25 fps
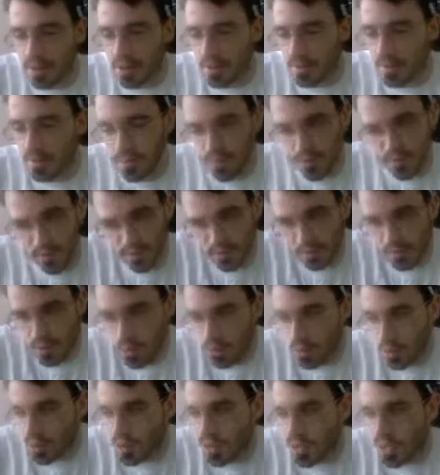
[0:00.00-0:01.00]
you know,
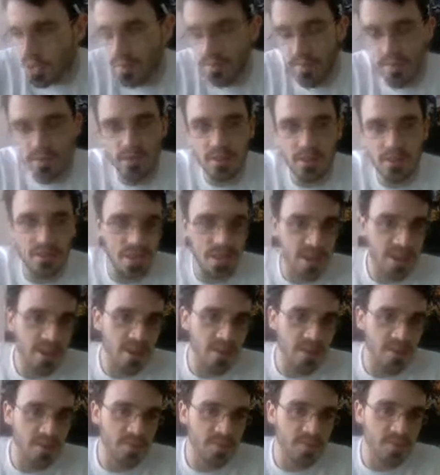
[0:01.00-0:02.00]
we'll see if it'll stay
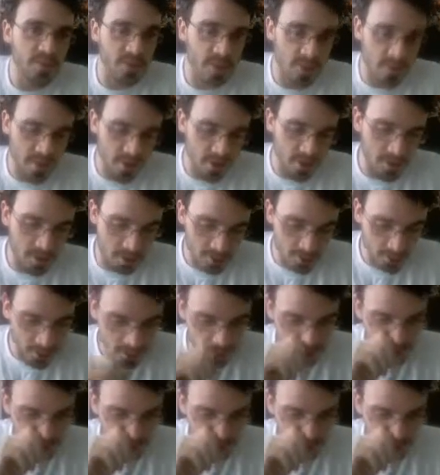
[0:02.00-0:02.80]
or if it'll come out.